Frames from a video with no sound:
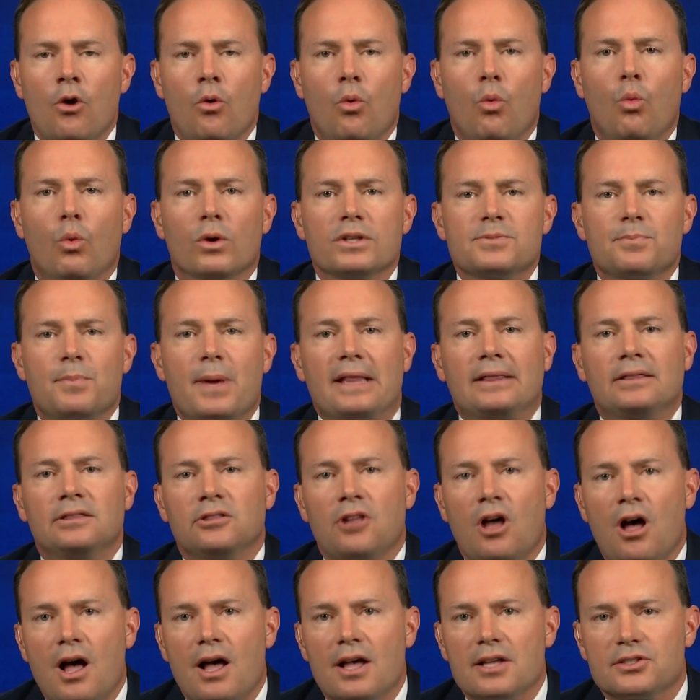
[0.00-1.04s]
What's been
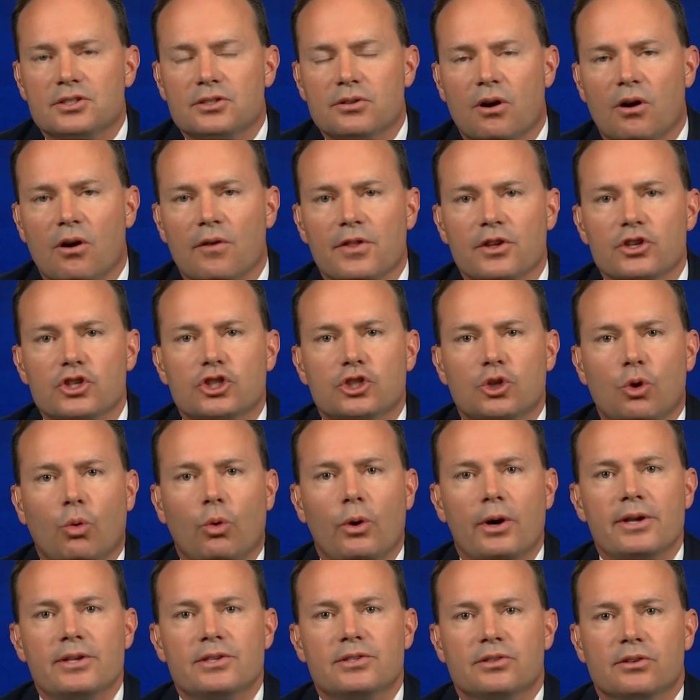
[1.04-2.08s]
lost are the
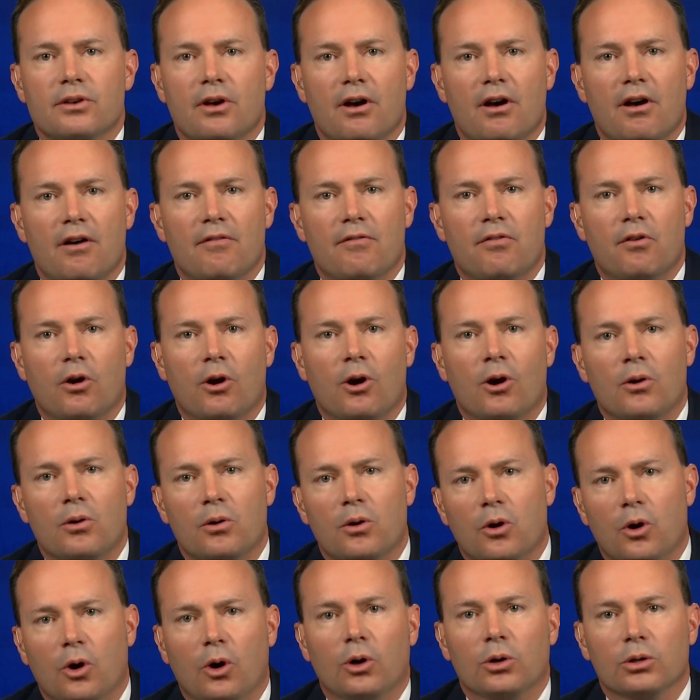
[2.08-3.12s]
stories of our
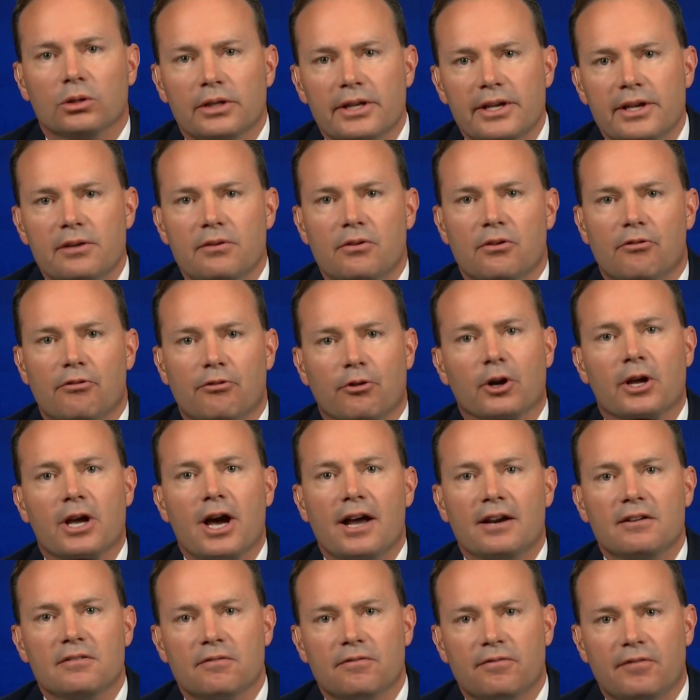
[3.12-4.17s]
early
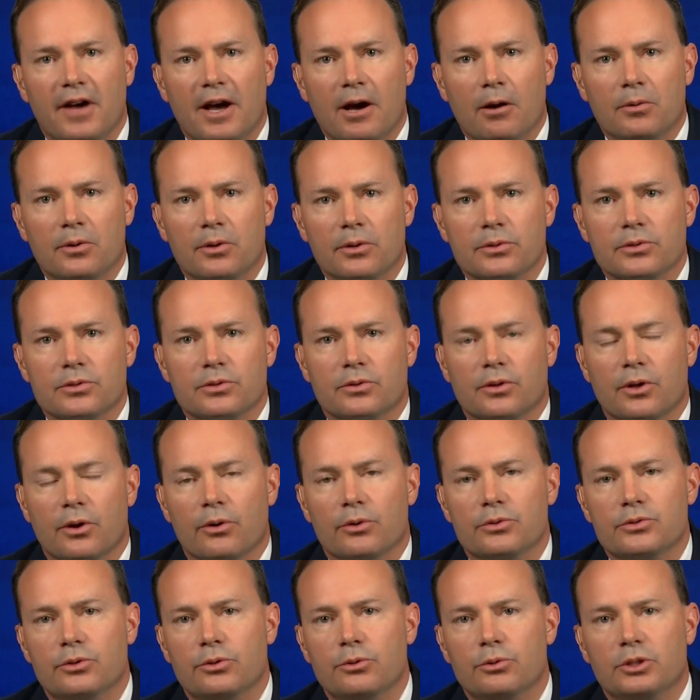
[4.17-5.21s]
forgotten founders,
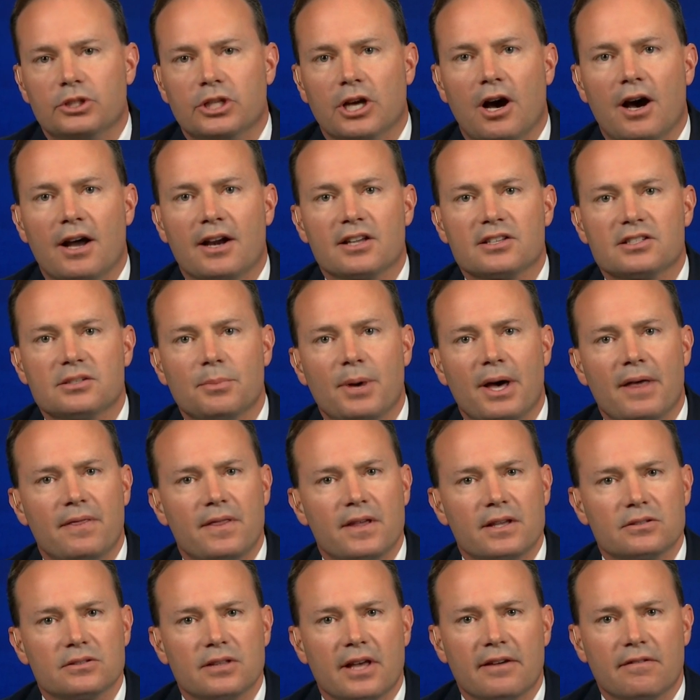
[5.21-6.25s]
those who taught us about
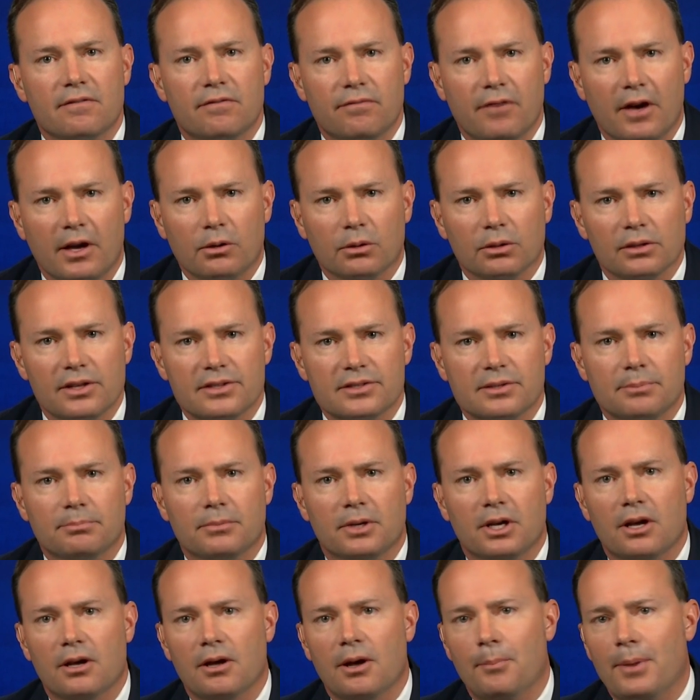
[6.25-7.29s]
things like
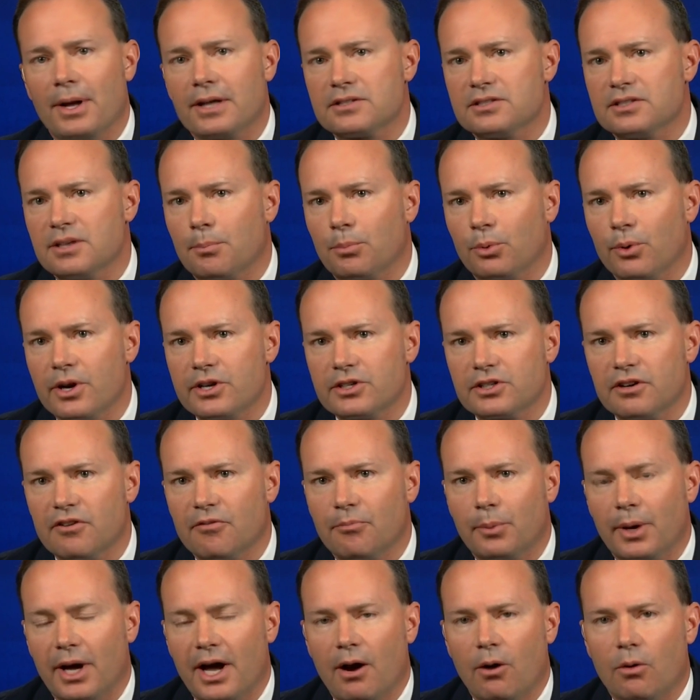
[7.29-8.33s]
federalism, about separation
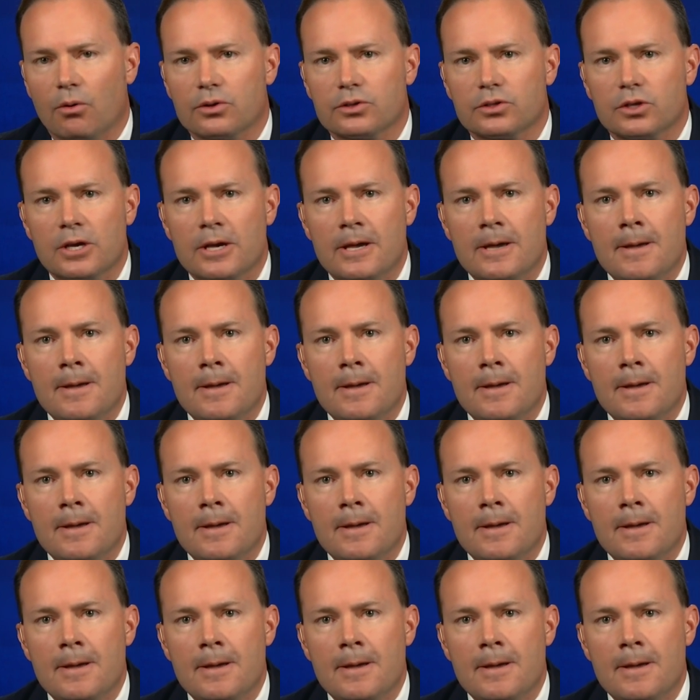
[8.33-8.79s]
of powers.